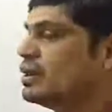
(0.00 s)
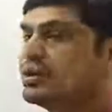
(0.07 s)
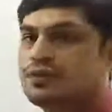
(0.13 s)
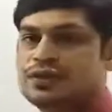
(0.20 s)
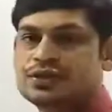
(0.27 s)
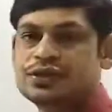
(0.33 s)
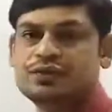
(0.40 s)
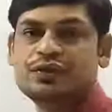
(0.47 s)

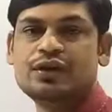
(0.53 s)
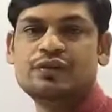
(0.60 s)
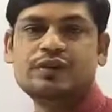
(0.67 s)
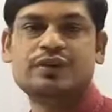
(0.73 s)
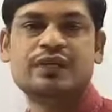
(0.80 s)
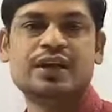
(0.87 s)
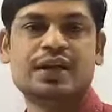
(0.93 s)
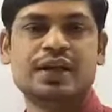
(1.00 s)
First of all,
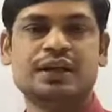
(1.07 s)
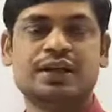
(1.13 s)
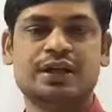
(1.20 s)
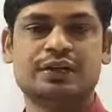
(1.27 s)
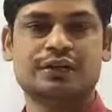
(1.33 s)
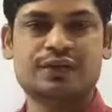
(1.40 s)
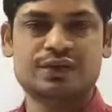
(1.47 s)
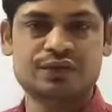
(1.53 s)
we will write the
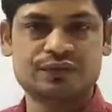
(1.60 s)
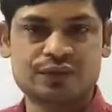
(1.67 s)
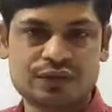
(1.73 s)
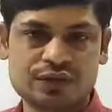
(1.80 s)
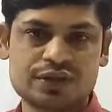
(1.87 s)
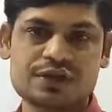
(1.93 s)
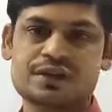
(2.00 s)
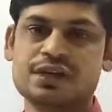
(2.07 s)
equation for
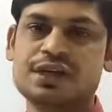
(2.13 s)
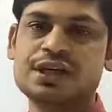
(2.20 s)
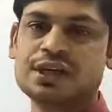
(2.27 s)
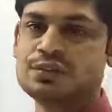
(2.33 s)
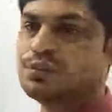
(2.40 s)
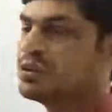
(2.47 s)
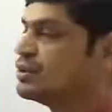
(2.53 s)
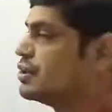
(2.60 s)
this
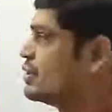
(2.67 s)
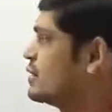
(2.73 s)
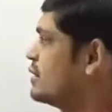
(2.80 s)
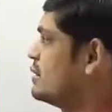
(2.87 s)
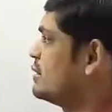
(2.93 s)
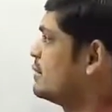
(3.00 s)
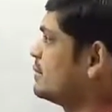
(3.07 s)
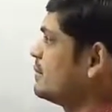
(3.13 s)

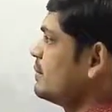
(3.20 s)
decomposition.